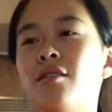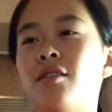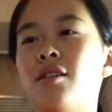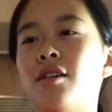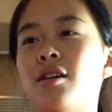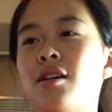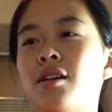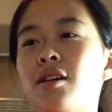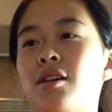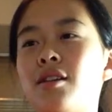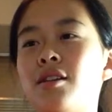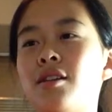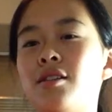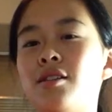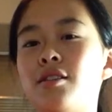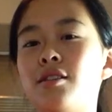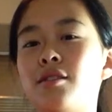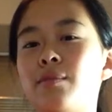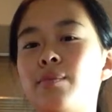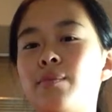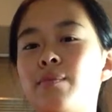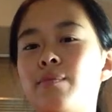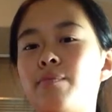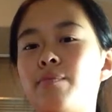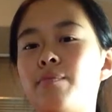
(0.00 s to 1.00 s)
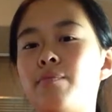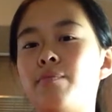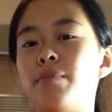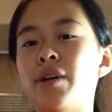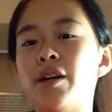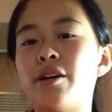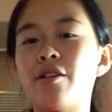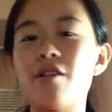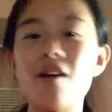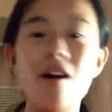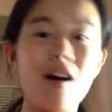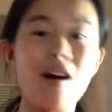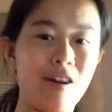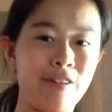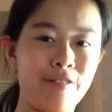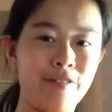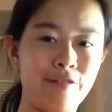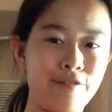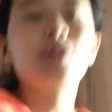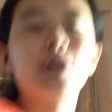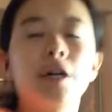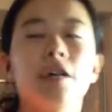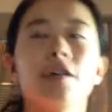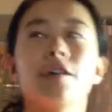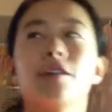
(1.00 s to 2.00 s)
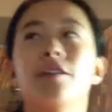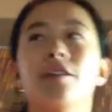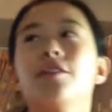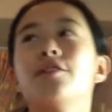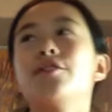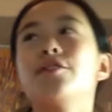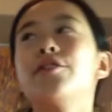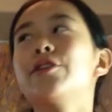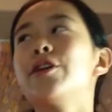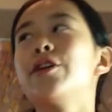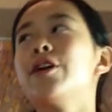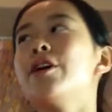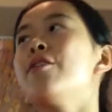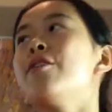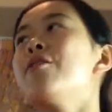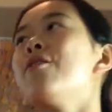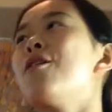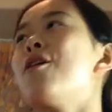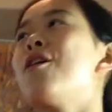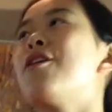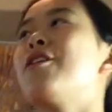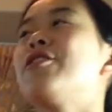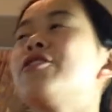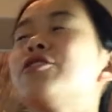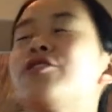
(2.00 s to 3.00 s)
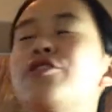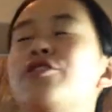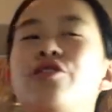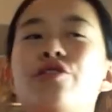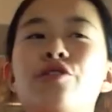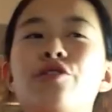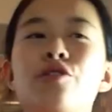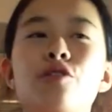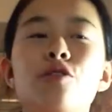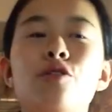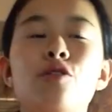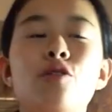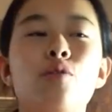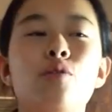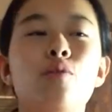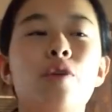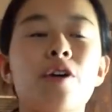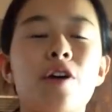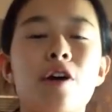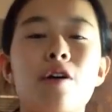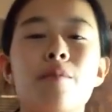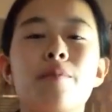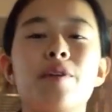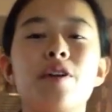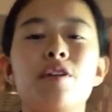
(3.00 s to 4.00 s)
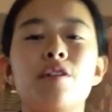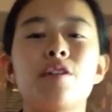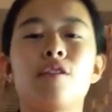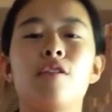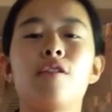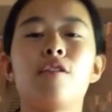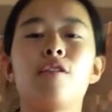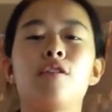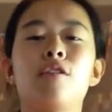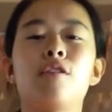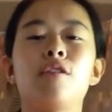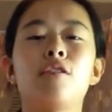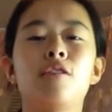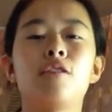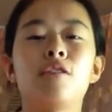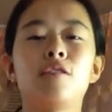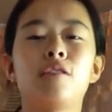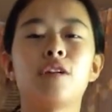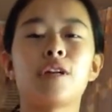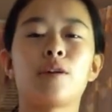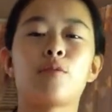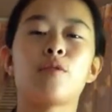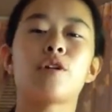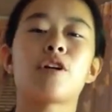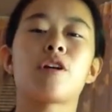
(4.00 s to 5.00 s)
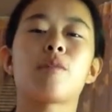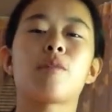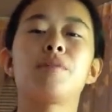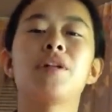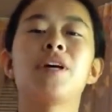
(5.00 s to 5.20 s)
as better off. Okay, so now on to what our mural, what our